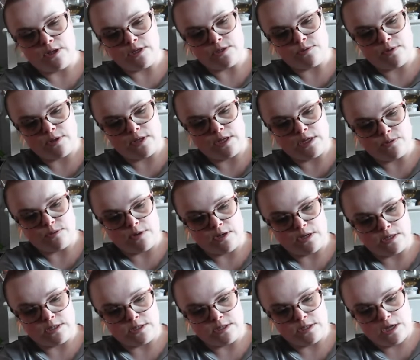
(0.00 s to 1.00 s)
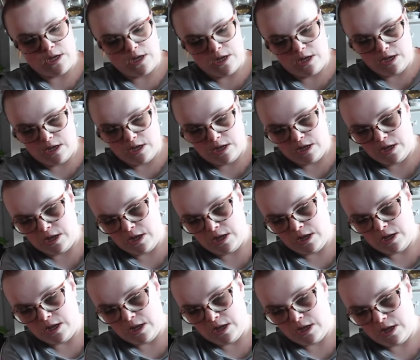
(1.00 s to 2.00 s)
what are these ones?
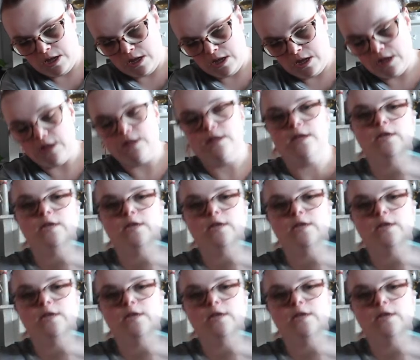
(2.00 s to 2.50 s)
These